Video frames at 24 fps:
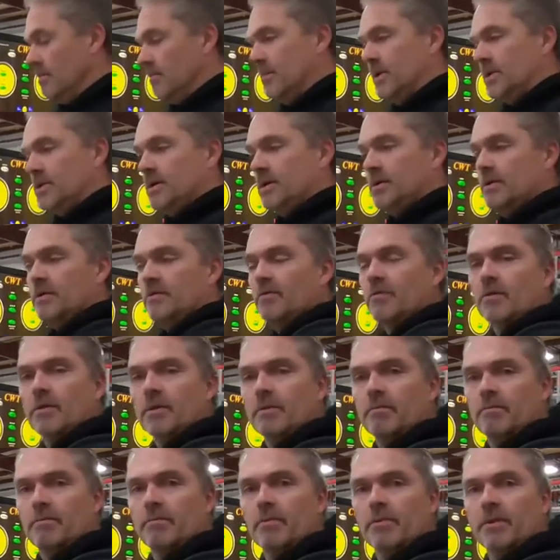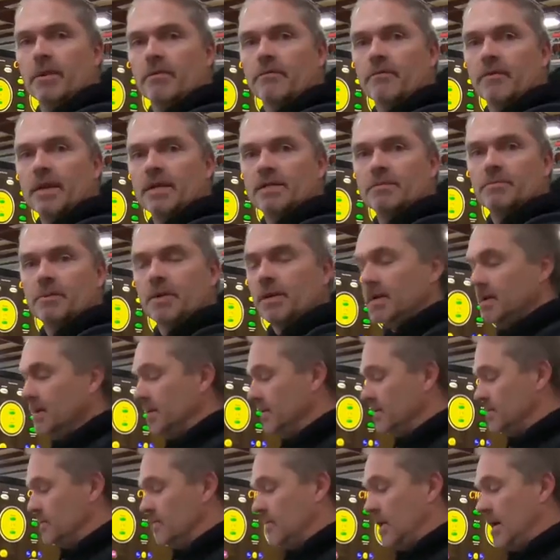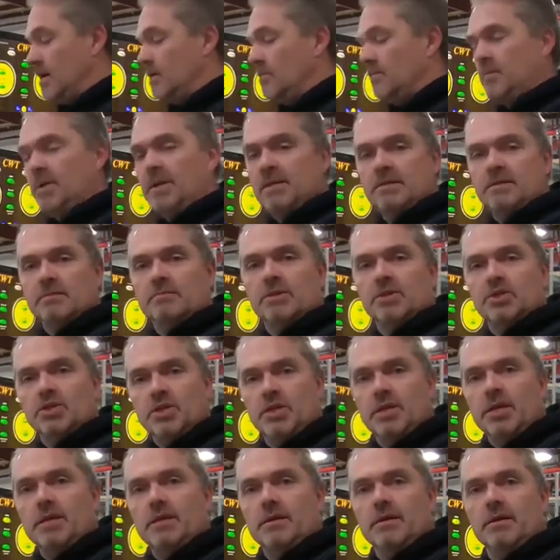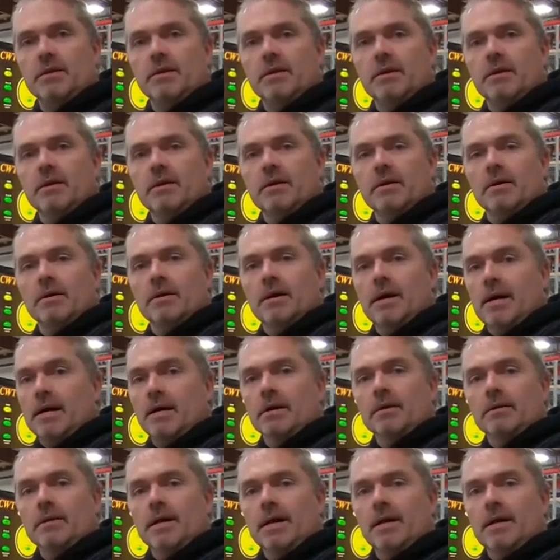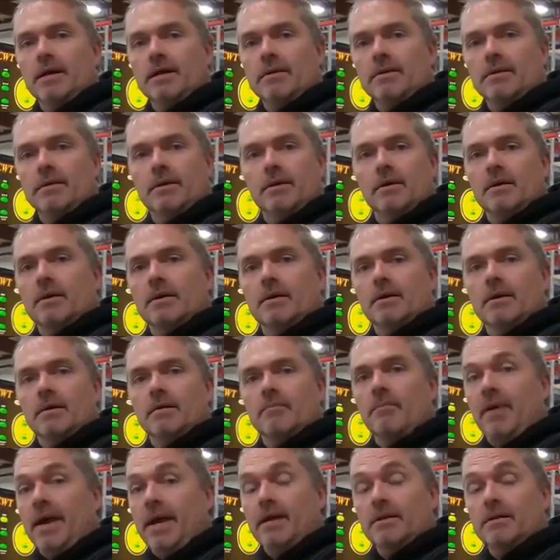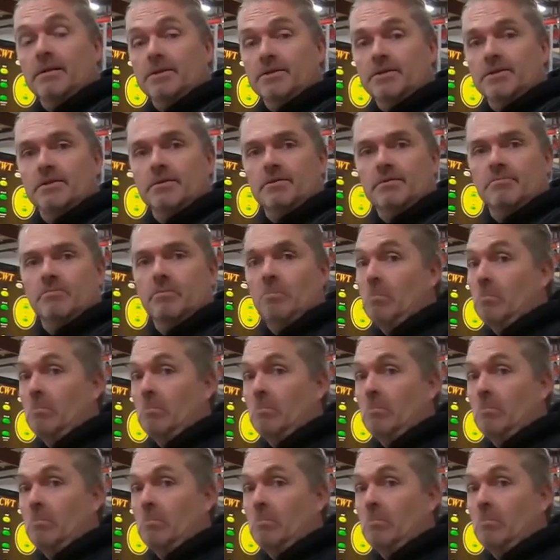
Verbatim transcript: material for the, flex plate. It's a round piece of machined uh, on a lathe uh, balancer.